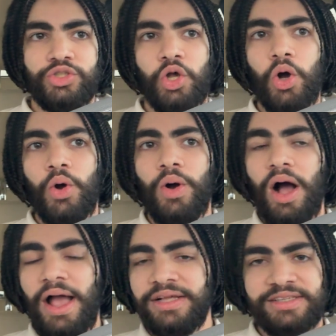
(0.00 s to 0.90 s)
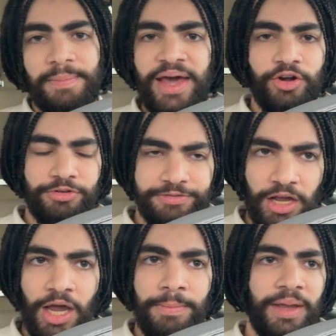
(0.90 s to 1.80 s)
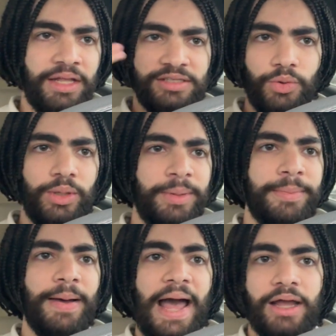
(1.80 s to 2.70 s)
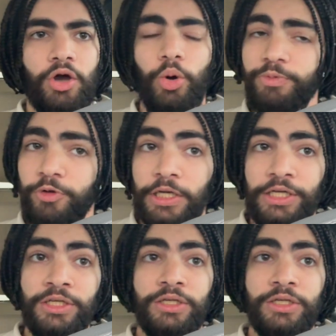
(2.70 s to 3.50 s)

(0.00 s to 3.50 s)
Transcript: so it's a matter of time. My Insta will be back, hopefully.